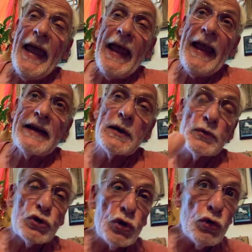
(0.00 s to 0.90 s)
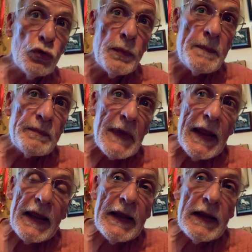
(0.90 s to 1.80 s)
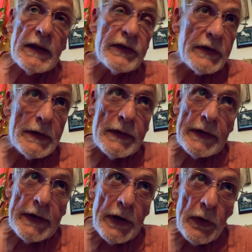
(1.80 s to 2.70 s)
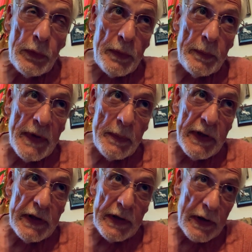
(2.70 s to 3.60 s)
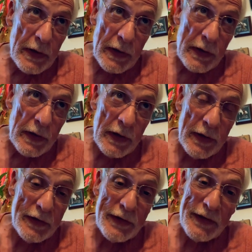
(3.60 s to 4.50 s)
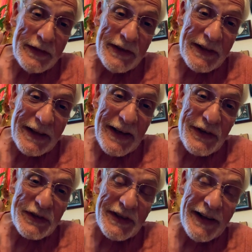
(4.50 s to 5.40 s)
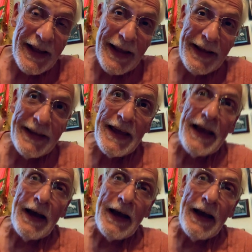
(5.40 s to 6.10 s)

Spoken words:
And number two is, maybe a little later today,